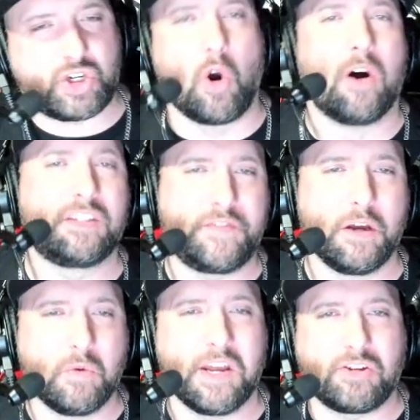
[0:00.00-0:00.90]
Sean's
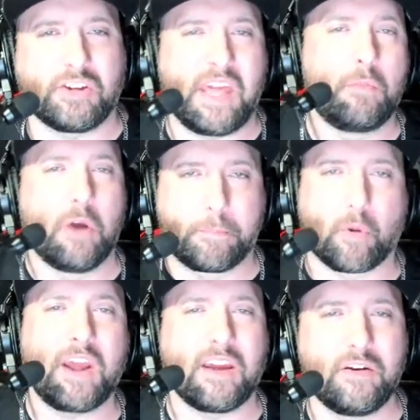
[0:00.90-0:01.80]
View Entertainment, with
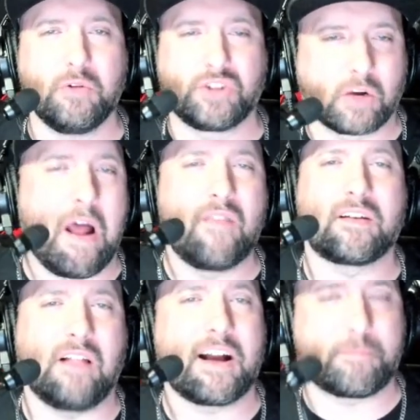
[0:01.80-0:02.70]
breaking news around
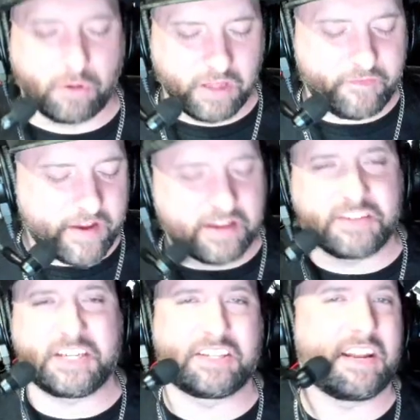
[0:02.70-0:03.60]
the clock, prolific,
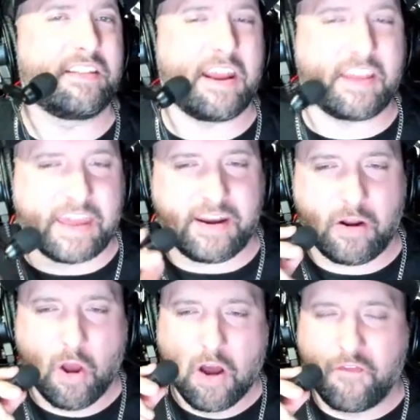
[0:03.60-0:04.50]
consistent, and
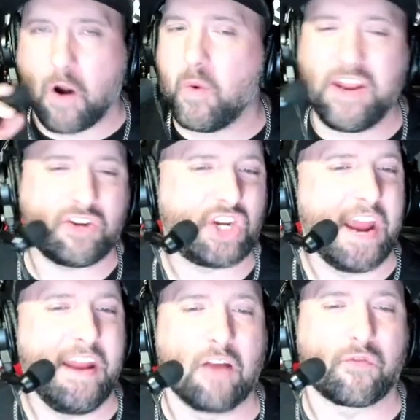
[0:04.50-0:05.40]
dedicated for each
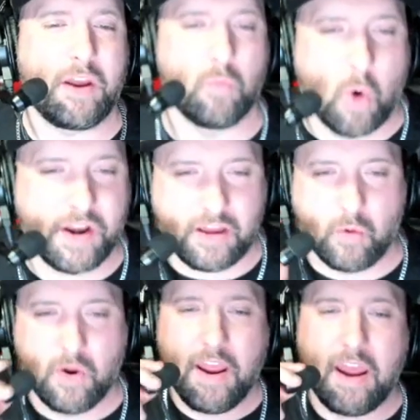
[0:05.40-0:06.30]
and every one of
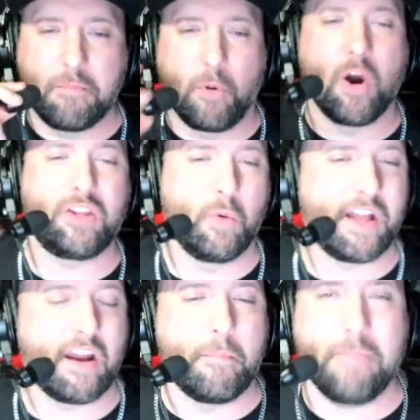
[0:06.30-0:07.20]
you. And boy, do
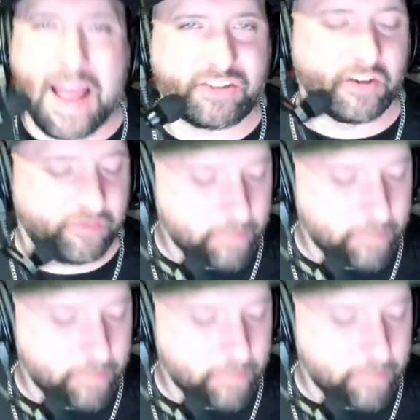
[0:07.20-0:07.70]
we got a massive